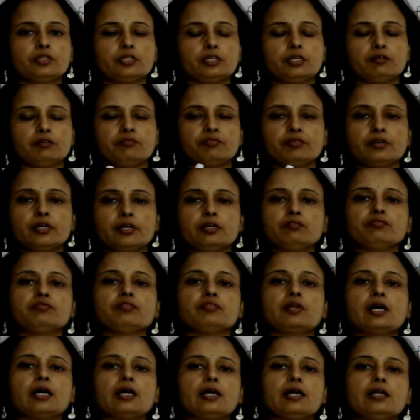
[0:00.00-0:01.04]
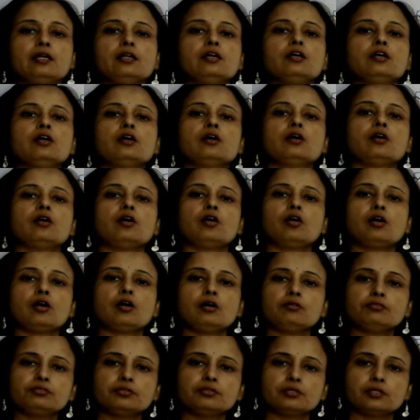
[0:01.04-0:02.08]
different flower
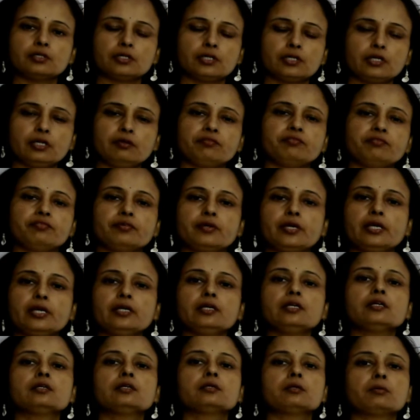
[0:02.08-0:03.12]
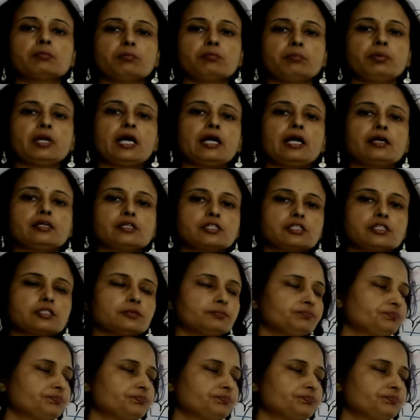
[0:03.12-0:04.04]
of different plants.